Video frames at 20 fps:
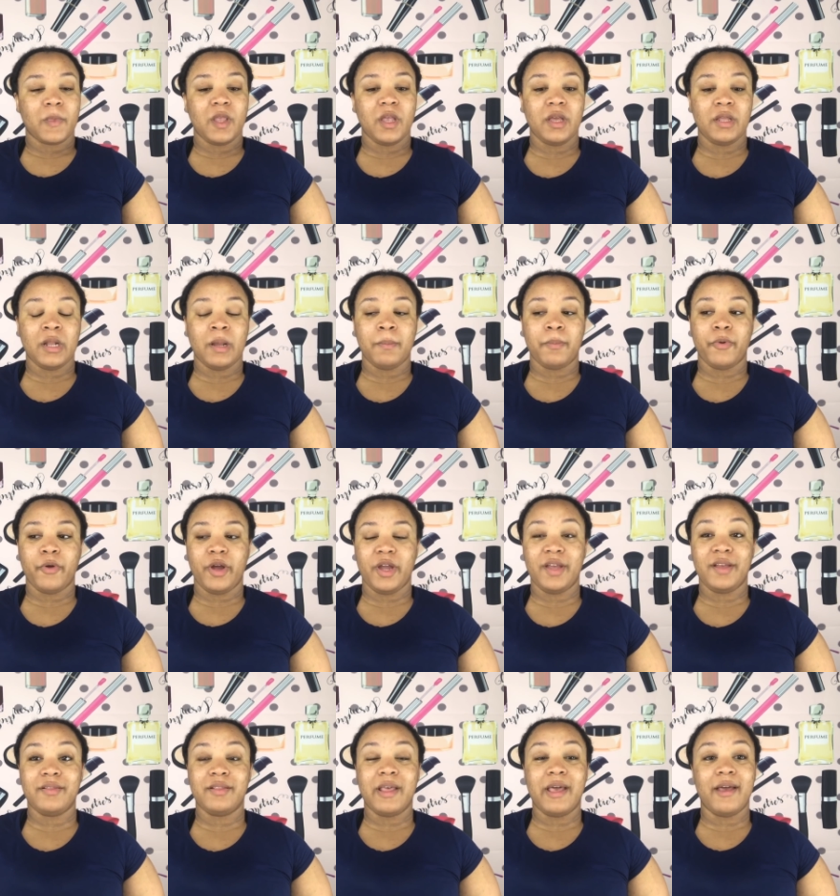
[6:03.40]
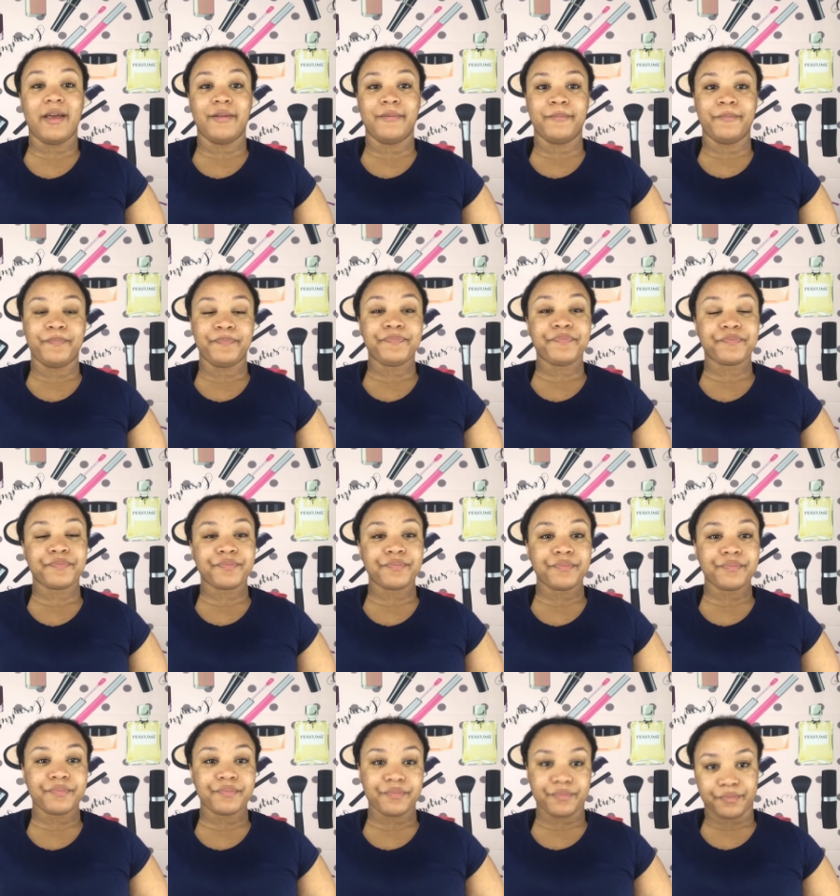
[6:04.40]
and I'm praying that
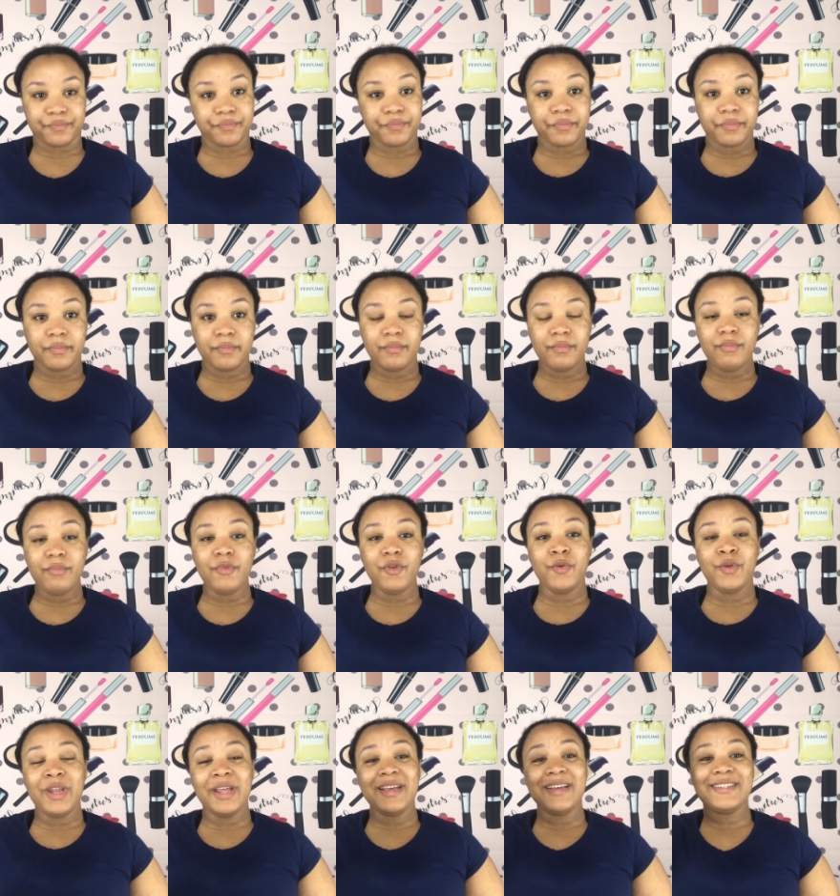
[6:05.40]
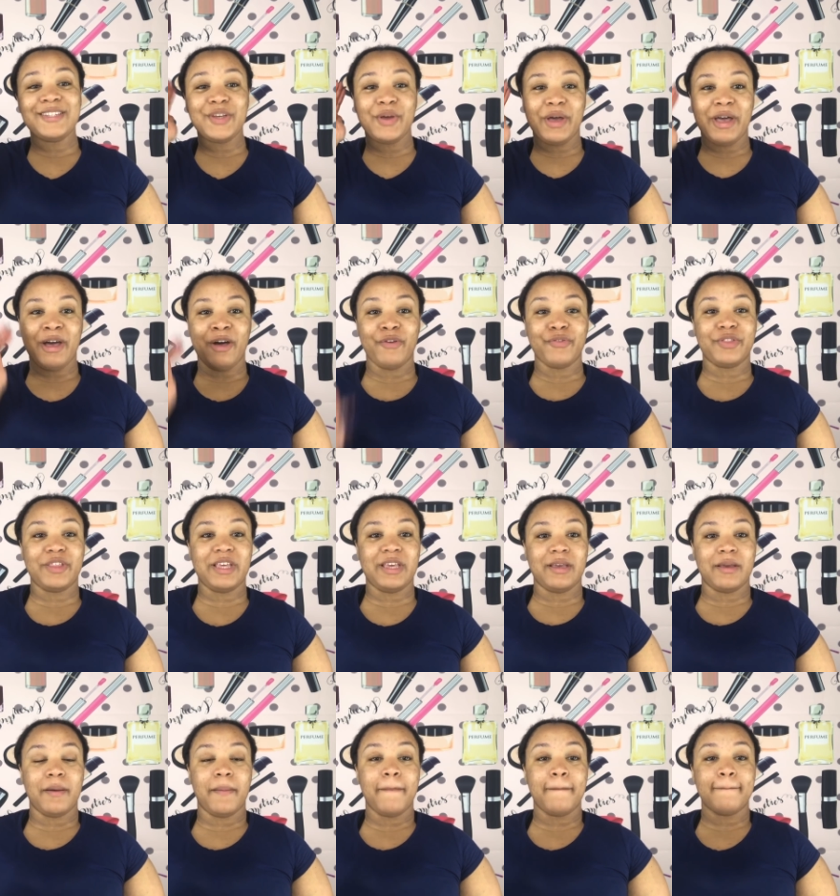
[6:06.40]
when I get to a
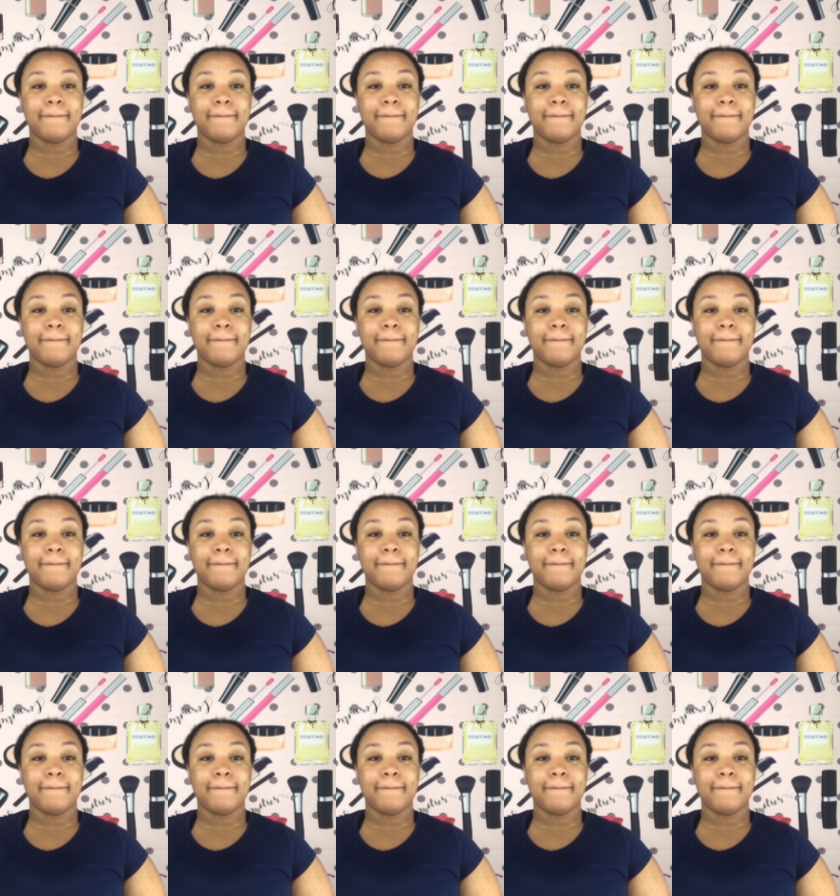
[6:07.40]
healthy